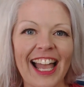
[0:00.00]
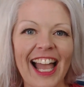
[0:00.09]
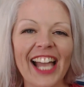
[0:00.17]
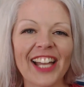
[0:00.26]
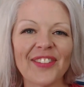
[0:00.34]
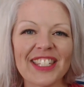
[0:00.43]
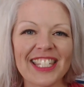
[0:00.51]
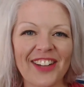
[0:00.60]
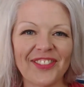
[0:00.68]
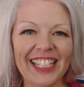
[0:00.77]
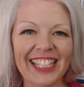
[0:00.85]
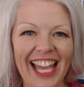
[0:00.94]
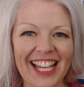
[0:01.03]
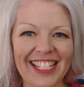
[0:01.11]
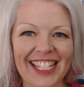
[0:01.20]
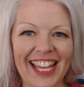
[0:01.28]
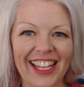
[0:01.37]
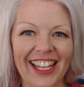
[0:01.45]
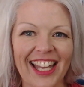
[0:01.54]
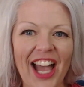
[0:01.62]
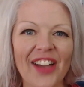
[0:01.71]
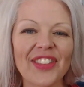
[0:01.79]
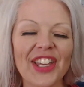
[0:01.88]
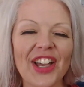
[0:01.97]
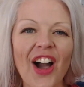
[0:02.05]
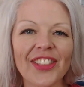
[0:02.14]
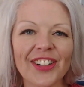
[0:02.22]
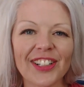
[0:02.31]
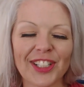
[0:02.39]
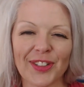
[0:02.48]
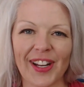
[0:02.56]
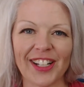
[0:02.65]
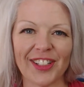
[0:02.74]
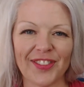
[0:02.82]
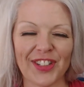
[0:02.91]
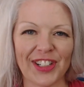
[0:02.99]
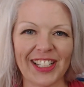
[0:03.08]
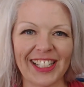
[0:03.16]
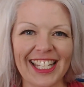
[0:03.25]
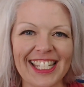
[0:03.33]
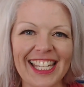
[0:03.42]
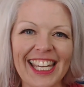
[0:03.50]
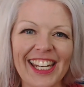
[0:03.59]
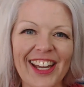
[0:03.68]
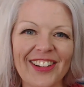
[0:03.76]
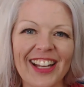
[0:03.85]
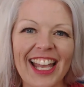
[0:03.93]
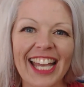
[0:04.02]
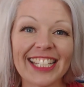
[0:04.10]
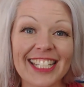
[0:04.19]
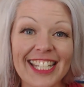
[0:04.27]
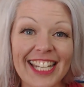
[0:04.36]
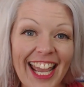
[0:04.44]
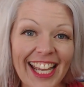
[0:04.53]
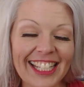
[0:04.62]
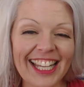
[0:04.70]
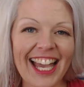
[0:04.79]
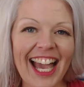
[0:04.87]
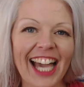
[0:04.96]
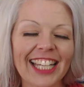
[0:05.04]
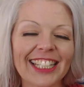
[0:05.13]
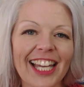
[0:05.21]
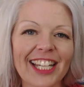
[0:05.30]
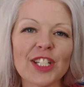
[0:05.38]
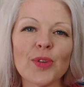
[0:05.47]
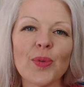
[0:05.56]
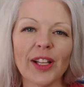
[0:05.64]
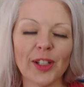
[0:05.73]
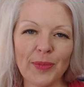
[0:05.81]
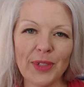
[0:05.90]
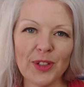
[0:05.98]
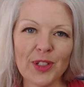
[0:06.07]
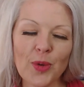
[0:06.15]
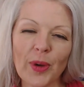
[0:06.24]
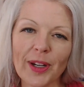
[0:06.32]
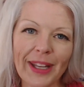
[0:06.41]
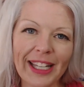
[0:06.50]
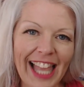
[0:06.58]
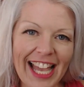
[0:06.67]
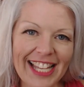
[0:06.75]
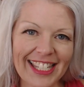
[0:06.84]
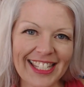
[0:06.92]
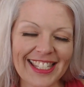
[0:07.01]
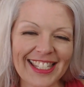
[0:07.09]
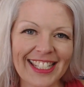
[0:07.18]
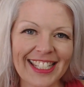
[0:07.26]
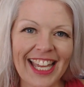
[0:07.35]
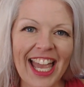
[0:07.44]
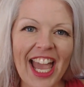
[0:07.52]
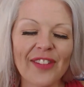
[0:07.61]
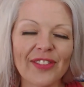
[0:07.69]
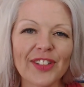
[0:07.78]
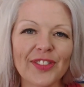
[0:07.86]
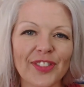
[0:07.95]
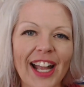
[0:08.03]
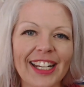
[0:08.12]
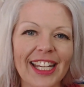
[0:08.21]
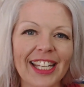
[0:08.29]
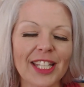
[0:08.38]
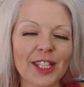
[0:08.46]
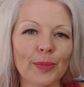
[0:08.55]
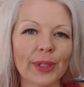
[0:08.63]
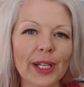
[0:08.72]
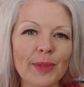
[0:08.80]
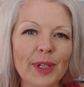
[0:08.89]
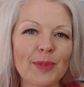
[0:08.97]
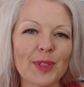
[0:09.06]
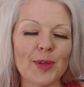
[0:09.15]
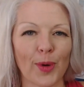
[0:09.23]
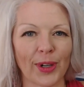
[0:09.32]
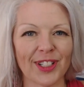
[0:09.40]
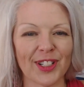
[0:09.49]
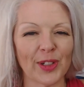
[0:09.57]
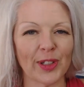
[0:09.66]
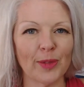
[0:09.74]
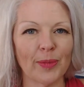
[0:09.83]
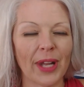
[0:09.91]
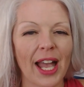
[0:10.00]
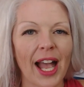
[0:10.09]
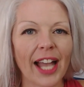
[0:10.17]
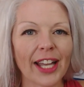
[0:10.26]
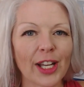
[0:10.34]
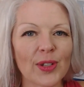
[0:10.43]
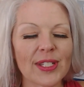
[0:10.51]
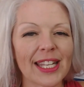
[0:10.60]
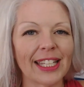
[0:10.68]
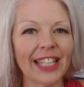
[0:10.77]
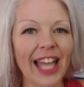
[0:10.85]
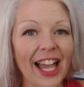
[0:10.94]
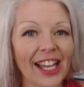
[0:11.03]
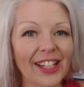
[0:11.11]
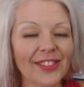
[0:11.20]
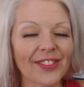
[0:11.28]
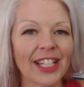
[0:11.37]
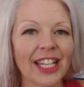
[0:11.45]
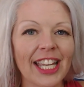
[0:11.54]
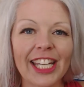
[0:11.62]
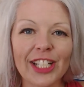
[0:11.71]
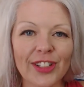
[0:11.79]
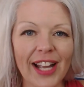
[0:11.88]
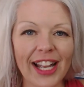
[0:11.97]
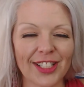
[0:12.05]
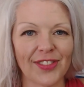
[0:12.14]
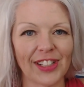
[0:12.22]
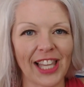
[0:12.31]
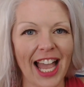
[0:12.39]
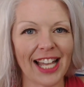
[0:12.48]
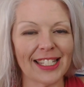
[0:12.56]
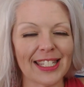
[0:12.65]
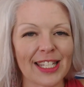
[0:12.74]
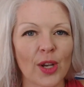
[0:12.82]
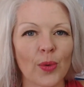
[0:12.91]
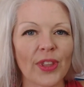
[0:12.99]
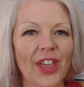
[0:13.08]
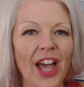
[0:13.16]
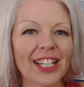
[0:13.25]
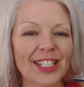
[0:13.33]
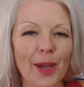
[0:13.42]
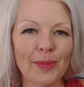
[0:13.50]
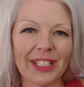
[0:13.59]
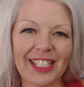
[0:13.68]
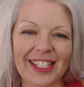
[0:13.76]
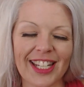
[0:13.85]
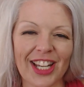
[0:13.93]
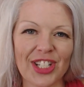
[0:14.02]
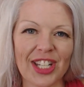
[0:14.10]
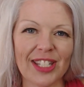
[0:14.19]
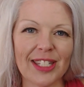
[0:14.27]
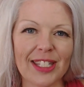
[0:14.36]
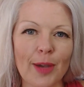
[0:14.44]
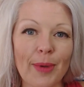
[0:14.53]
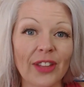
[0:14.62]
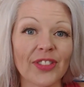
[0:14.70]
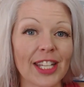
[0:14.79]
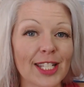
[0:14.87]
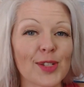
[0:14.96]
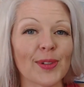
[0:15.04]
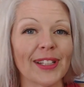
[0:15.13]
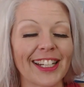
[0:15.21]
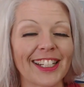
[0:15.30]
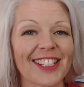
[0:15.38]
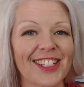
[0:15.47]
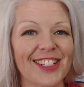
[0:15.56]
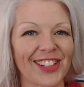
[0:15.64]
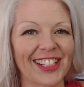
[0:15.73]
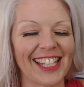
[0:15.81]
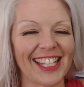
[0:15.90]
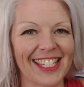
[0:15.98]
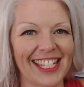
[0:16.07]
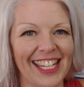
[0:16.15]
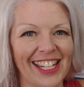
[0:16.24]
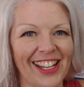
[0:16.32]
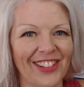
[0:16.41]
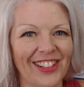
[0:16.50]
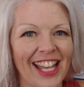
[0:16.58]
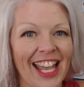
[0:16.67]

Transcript: Hi, I'm Stephanie Laska. I'm the author and creator of Dirty Lazy Keto, and today I'd like to welcome you to one of my classes. Every Friday in the Premium Supporters Group, I host a live, interactive class with hot topic discussions about things related to Dirty Lazy Keto.